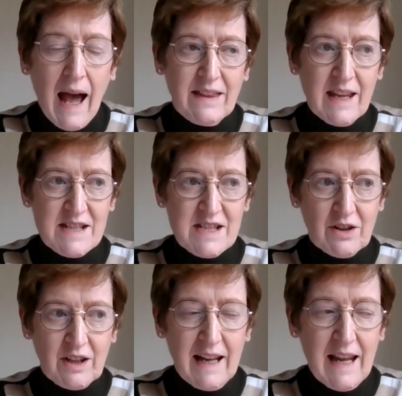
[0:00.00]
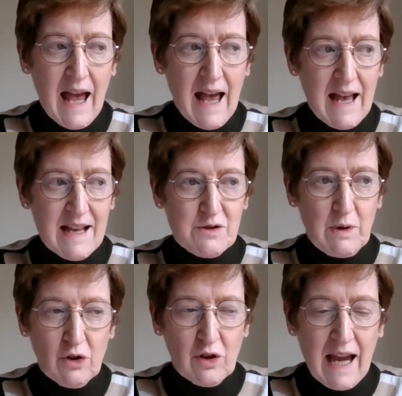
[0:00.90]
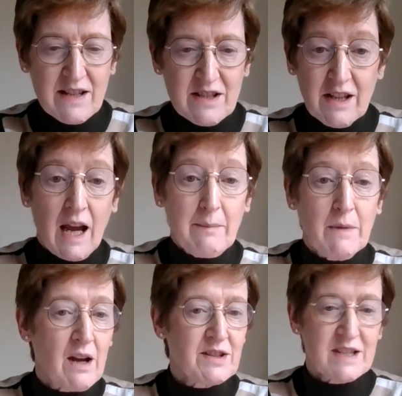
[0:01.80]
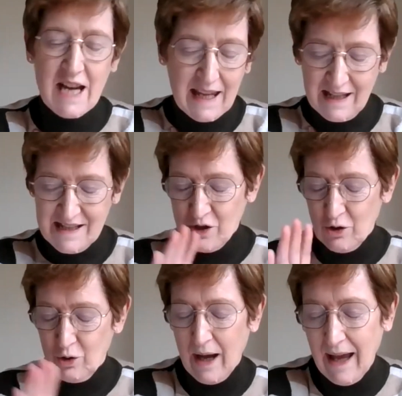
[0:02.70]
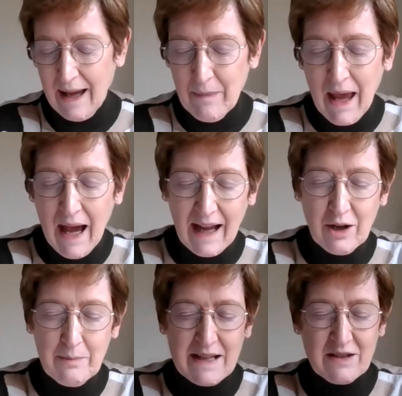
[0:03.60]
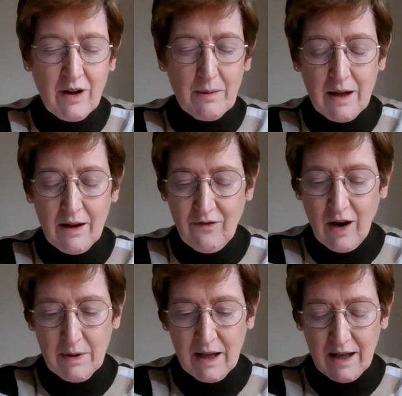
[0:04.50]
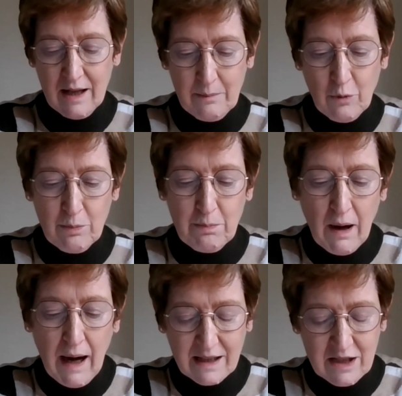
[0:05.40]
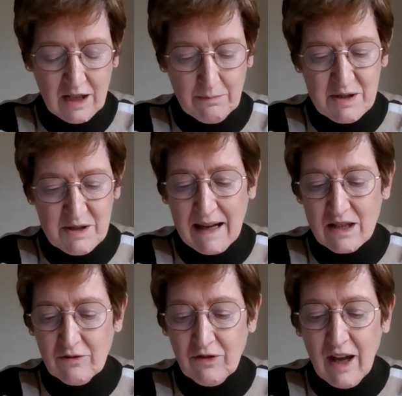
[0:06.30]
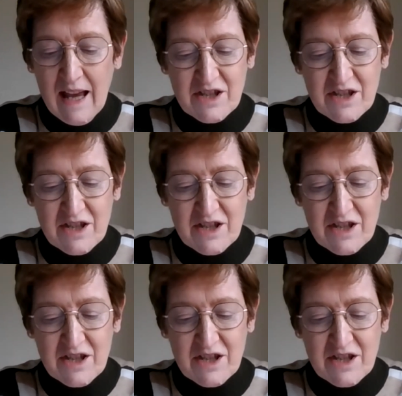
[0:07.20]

I think certainly as we look at it, and I'm not a techie, so I come at it from a more practical perspective.